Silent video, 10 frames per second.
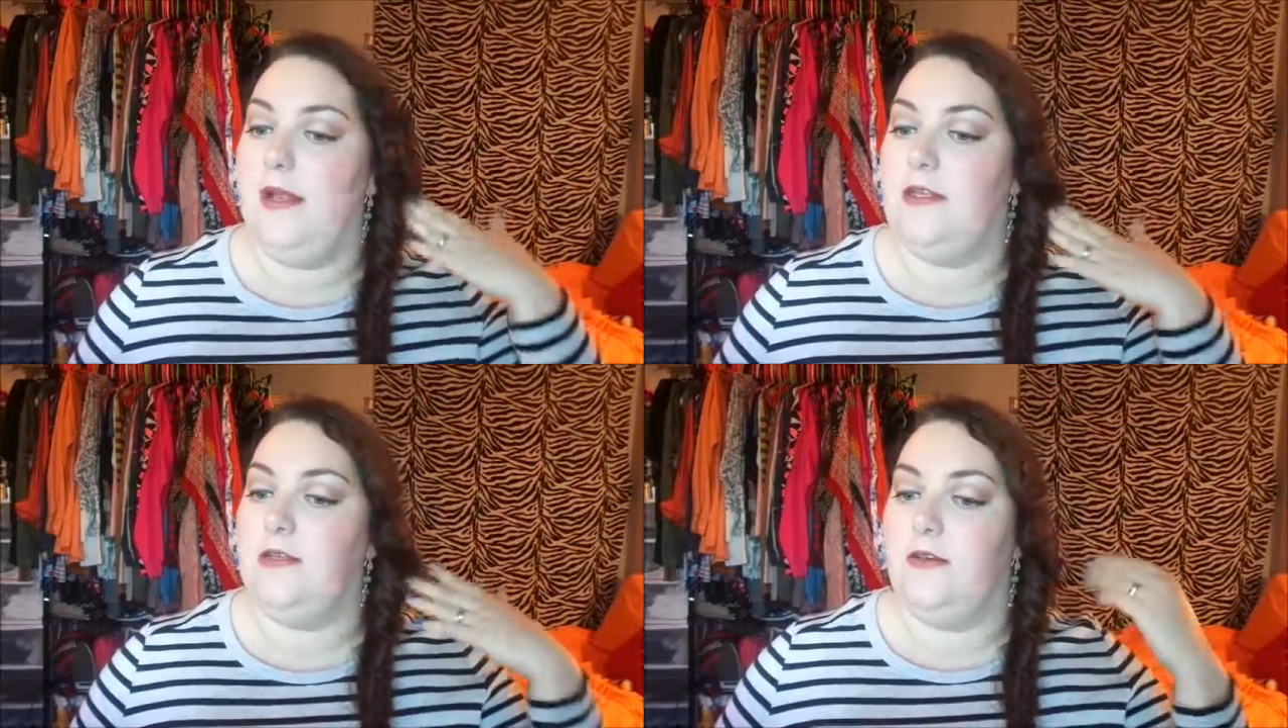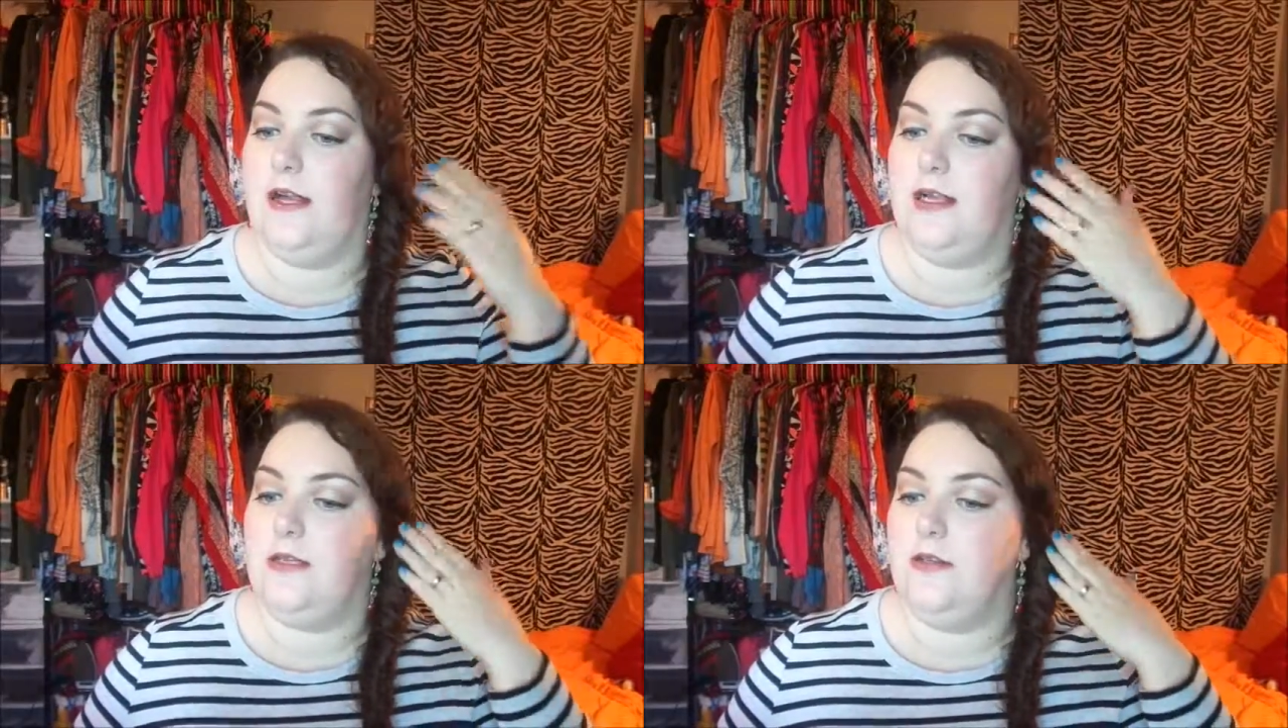it's
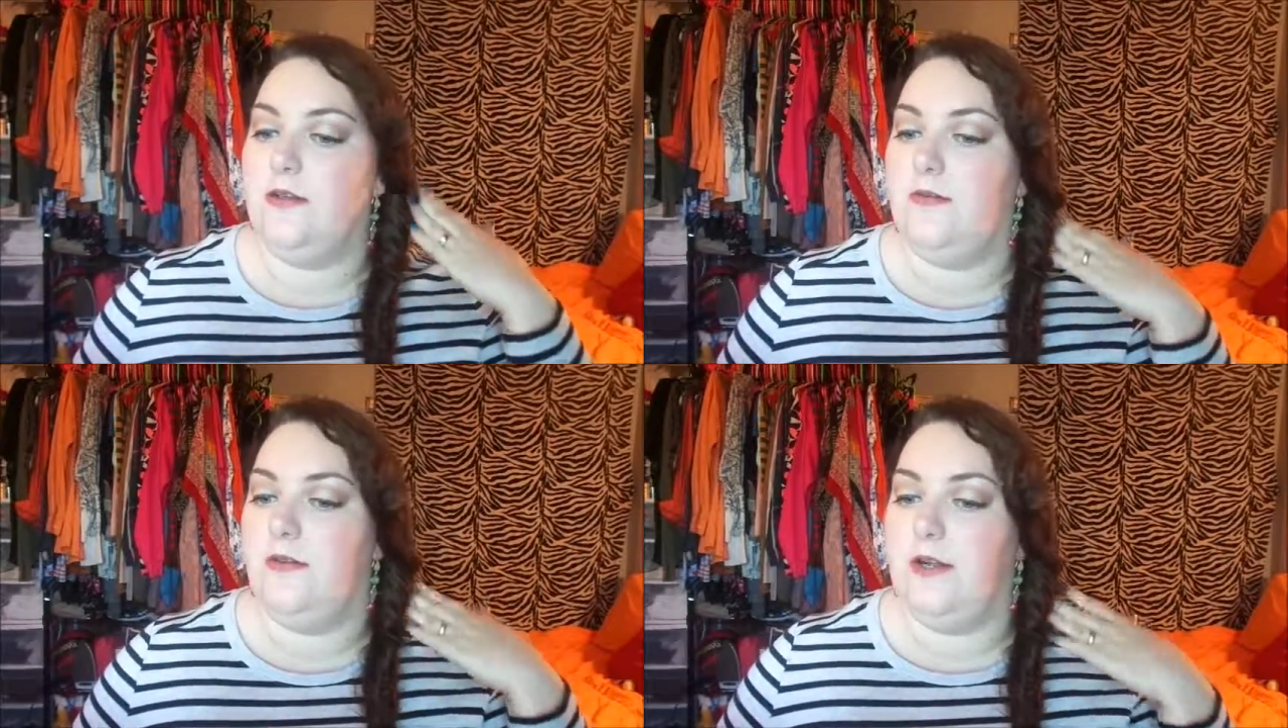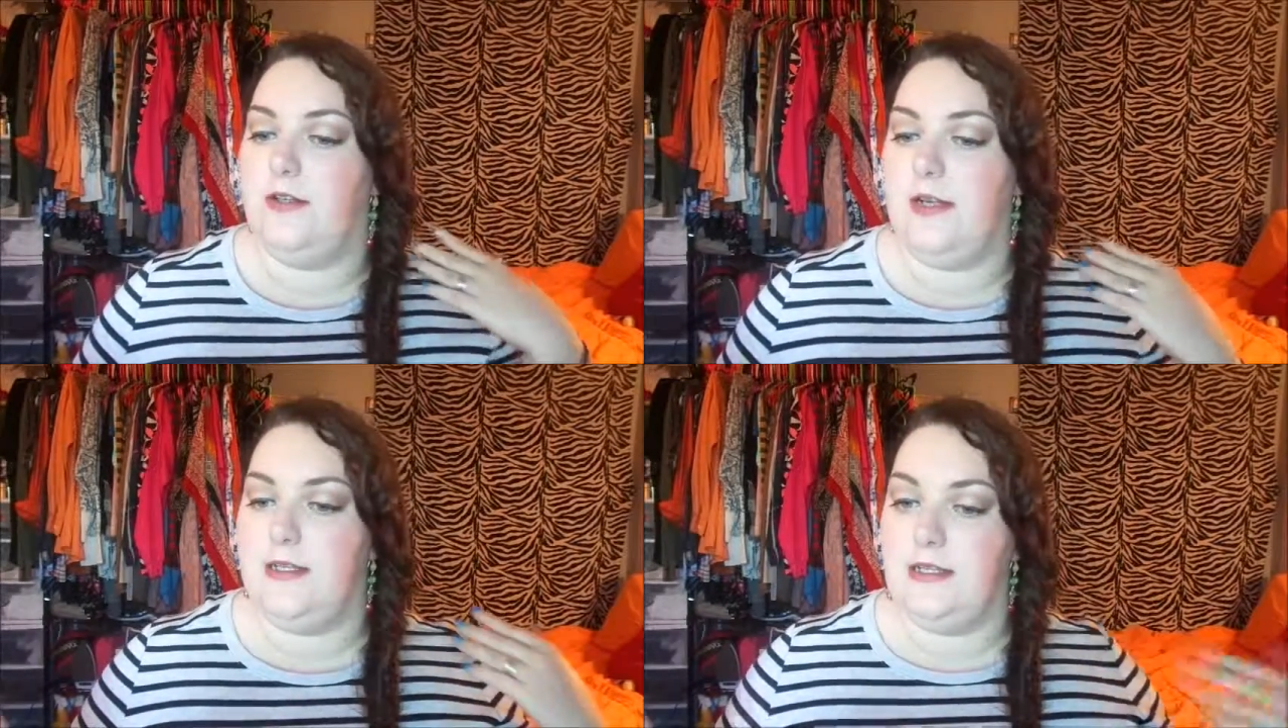great for a
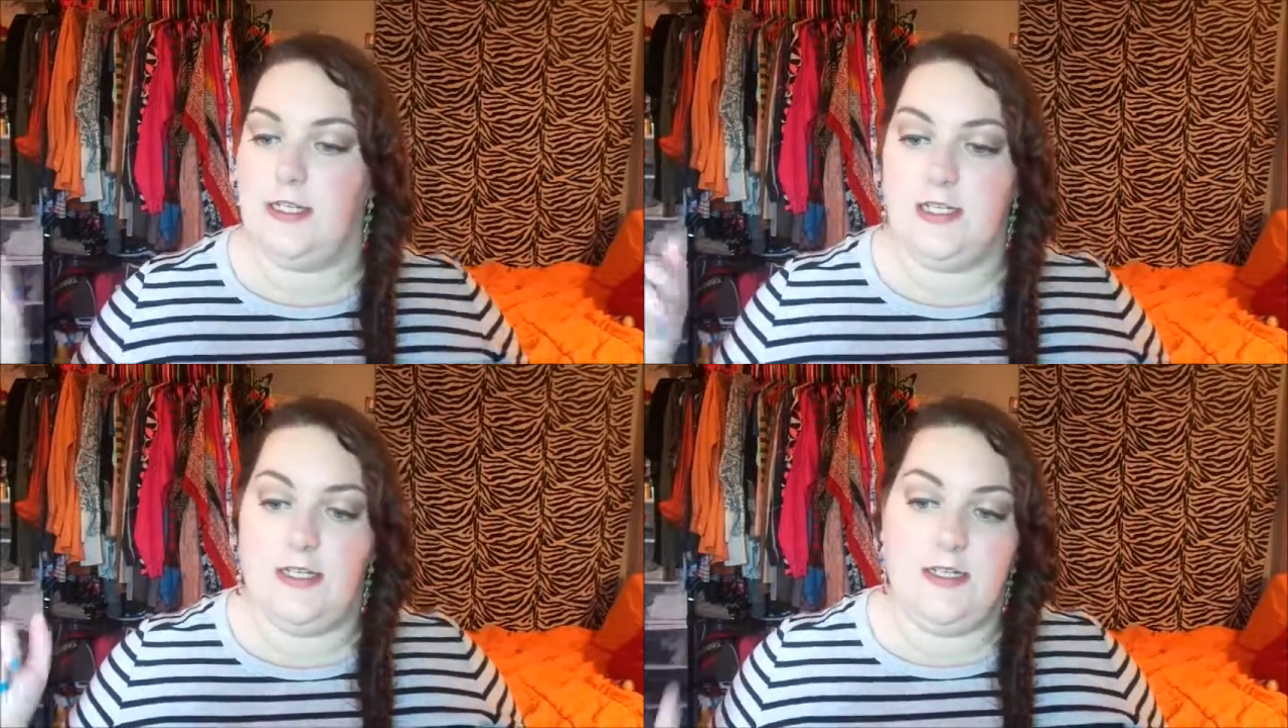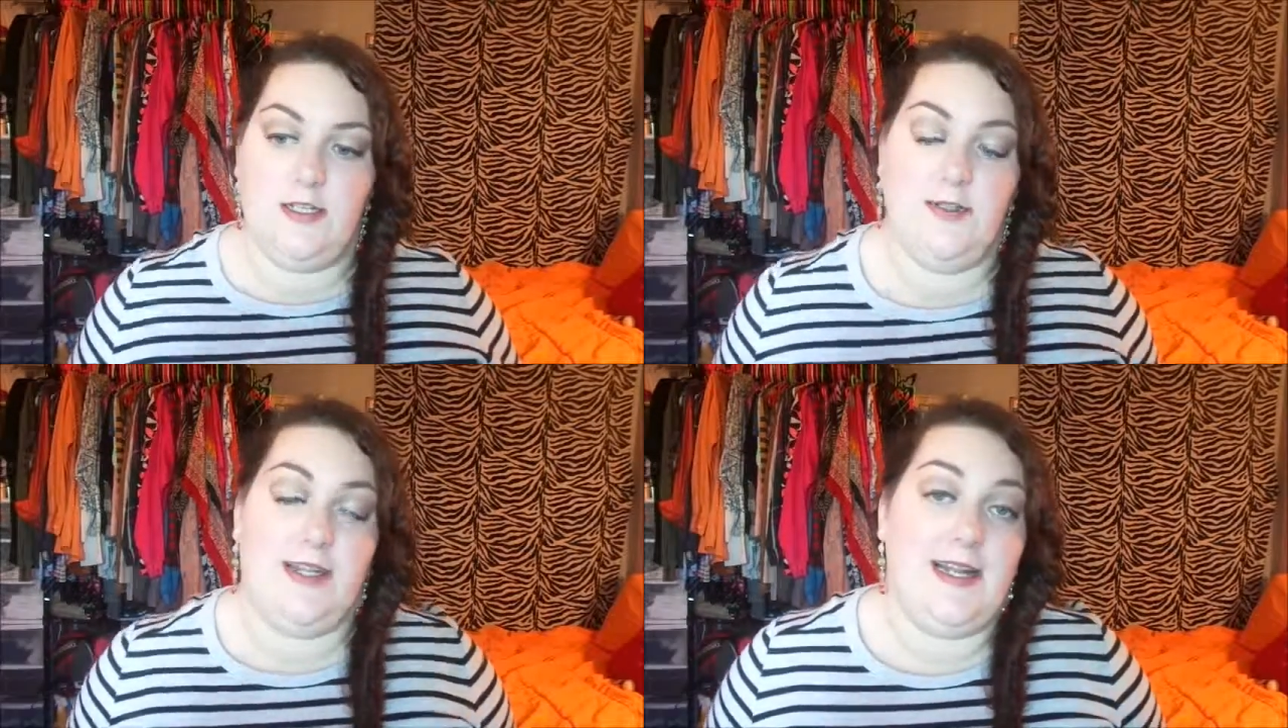transition
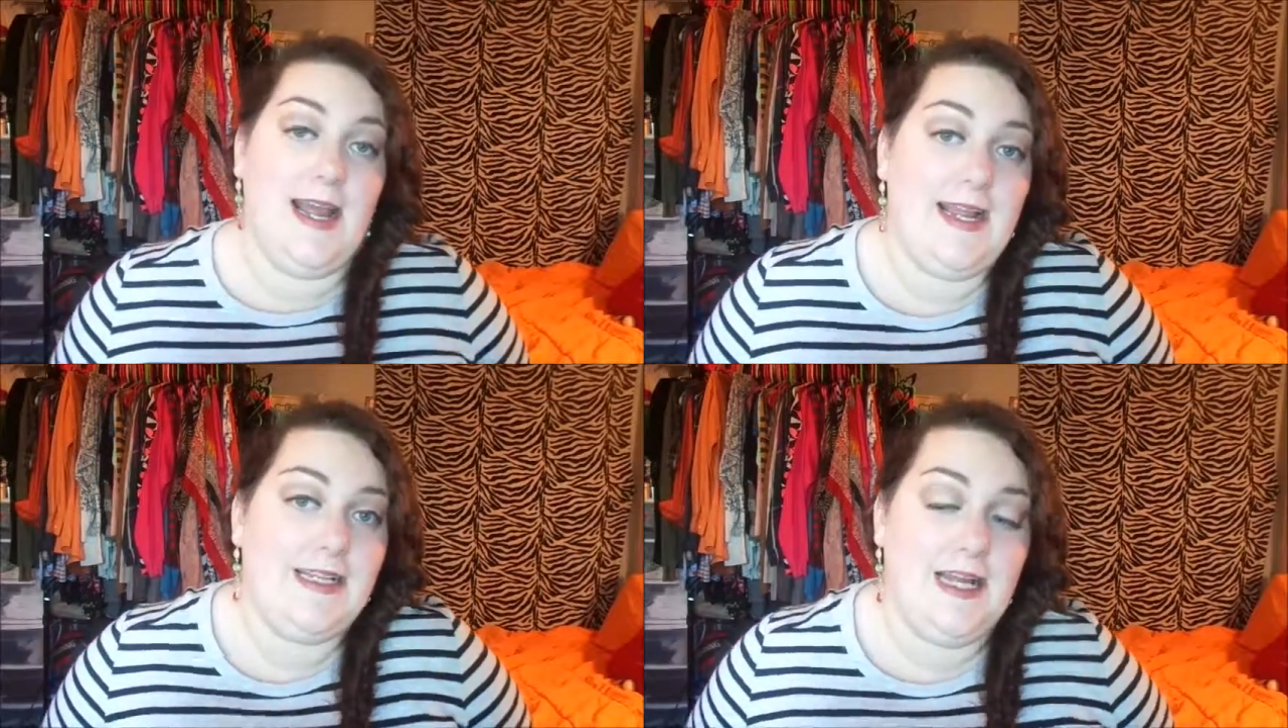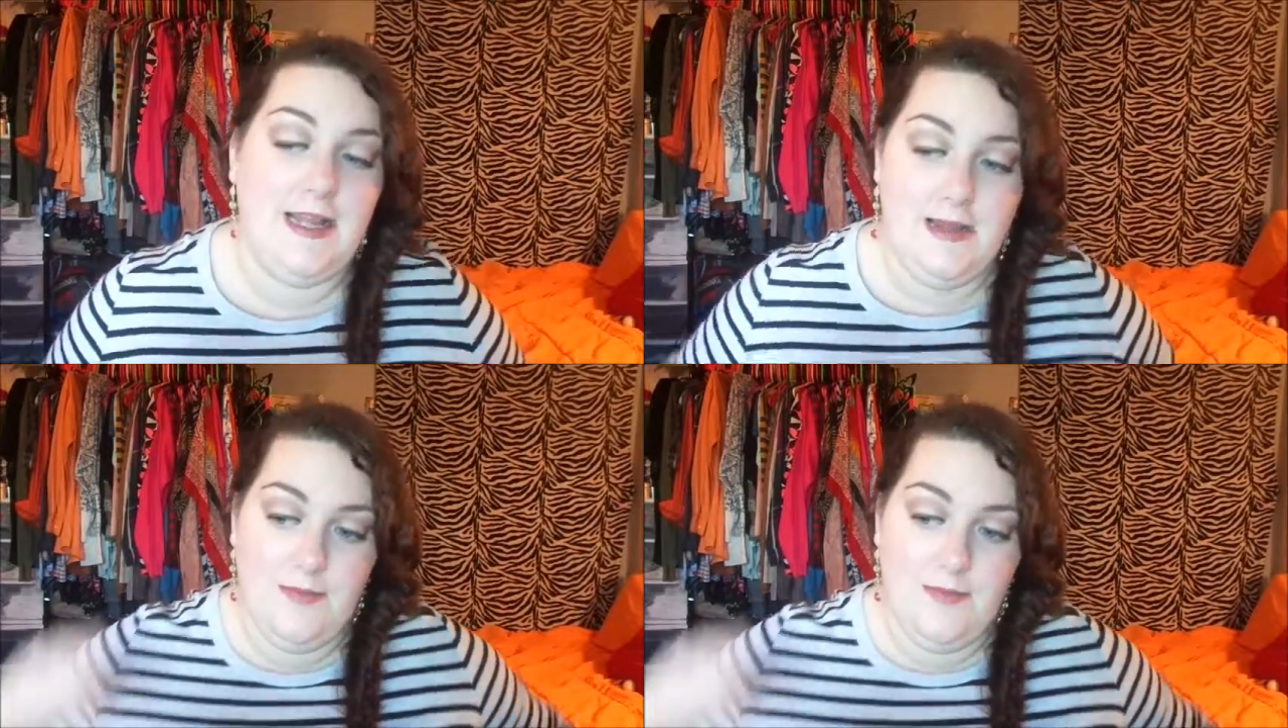to the nighttime